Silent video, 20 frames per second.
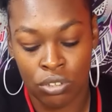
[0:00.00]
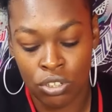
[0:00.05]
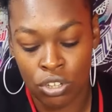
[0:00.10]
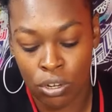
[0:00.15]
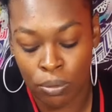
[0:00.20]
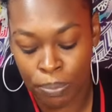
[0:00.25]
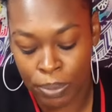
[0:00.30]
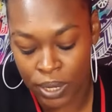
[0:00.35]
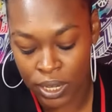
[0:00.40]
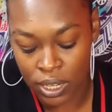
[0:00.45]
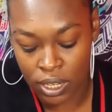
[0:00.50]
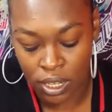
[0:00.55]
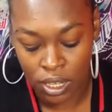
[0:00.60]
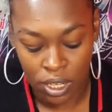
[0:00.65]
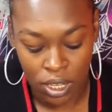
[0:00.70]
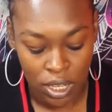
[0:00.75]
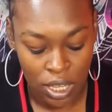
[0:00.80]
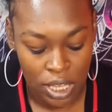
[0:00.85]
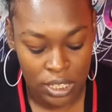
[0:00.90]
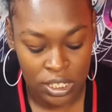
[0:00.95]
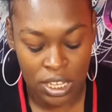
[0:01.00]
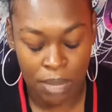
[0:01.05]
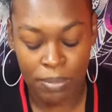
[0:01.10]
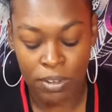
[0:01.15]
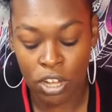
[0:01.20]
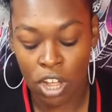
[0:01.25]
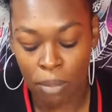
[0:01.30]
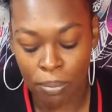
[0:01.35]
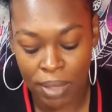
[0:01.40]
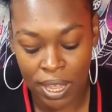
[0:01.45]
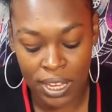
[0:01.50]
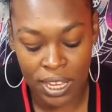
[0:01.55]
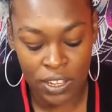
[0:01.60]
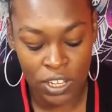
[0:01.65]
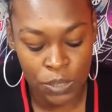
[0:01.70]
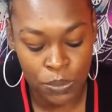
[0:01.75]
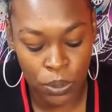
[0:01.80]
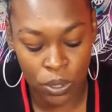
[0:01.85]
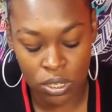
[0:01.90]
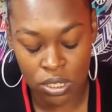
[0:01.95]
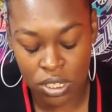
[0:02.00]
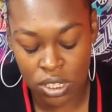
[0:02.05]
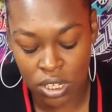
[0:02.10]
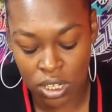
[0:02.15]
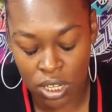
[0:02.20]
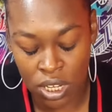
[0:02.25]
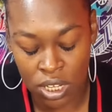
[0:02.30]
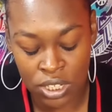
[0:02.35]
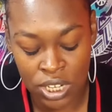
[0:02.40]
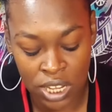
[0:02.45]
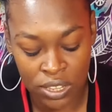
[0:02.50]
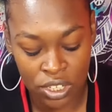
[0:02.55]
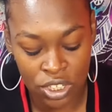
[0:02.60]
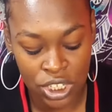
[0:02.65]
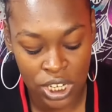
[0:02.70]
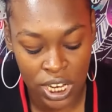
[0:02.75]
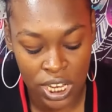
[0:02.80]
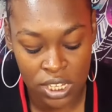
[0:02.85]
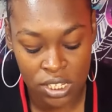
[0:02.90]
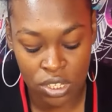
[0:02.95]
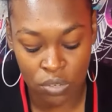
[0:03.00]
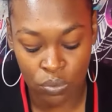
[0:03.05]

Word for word: You know, but some of y'all may give this person a, another chance.